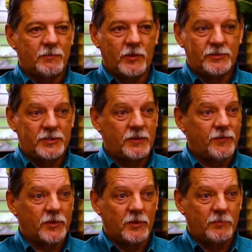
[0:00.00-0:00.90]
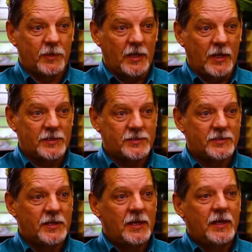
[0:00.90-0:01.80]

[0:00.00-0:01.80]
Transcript: the most difficult place.